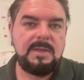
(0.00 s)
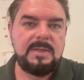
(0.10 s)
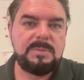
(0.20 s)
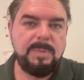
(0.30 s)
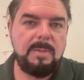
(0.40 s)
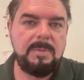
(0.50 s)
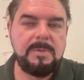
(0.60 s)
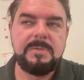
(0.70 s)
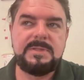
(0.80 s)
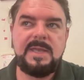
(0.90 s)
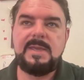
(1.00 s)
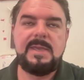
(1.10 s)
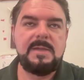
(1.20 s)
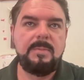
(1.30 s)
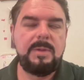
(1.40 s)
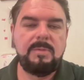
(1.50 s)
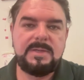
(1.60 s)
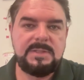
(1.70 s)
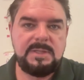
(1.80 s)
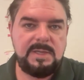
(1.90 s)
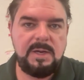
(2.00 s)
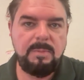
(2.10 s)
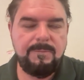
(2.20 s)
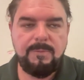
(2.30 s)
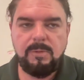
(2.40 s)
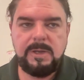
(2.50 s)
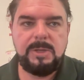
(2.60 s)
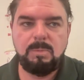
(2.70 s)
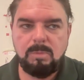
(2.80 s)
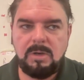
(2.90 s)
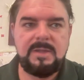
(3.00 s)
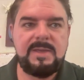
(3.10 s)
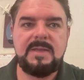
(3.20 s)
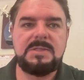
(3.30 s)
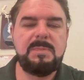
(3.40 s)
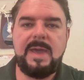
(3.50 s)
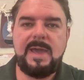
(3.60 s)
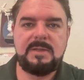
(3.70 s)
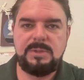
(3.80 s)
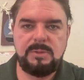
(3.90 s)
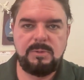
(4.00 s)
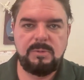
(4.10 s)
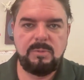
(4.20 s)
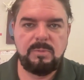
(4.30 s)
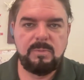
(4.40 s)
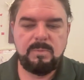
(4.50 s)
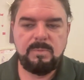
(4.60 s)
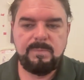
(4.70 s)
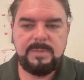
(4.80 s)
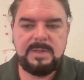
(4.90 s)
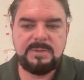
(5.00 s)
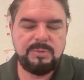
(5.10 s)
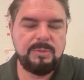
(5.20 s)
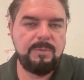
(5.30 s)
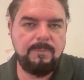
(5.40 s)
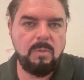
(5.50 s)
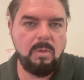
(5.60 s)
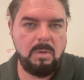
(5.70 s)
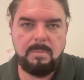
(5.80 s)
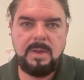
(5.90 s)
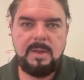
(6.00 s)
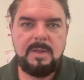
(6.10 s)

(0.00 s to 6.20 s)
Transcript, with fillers: it's probably going to take him the rest of the year before he really gets back to his true form.